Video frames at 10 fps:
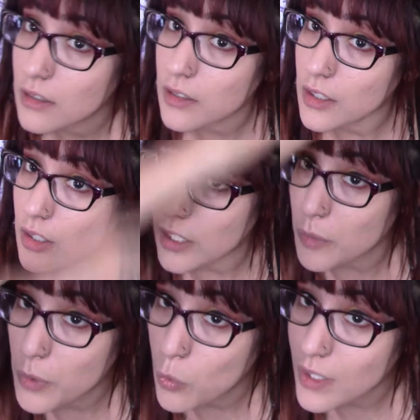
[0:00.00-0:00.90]
you know, going to
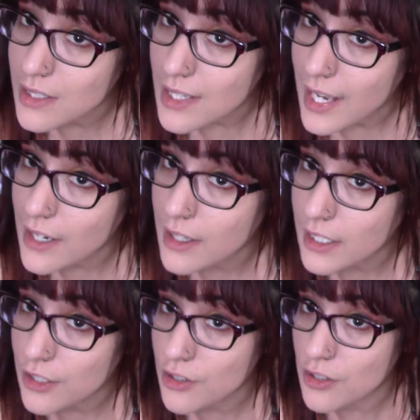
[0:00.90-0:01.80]
put one side on
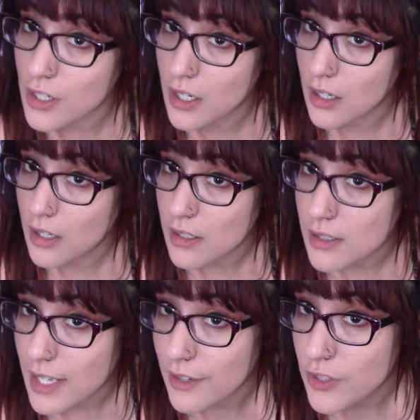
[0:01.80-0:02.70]
each
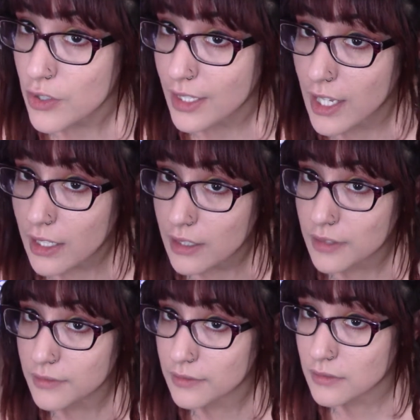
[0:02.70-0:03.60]
side of the dreadlock.
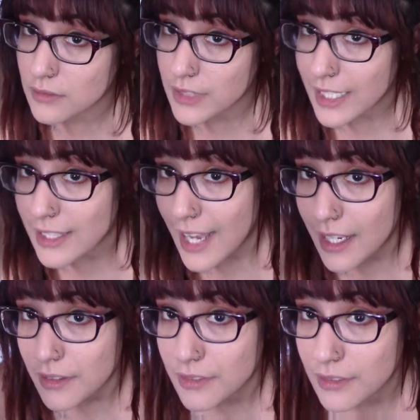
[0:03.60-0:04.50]
Like that.
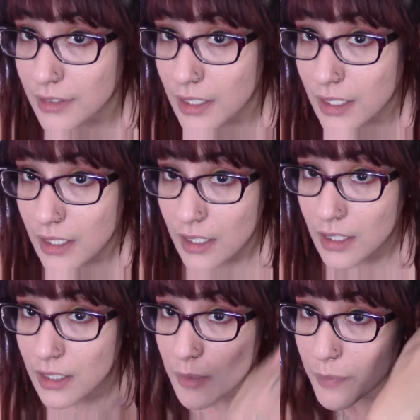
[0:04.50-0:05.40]

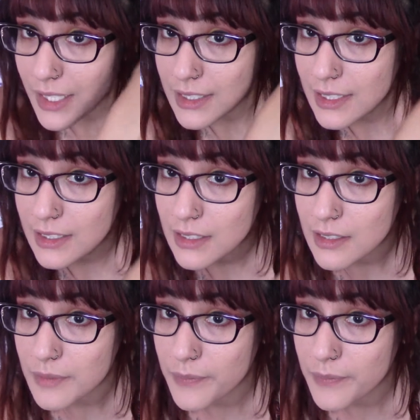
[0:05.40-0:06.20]
Makes sense?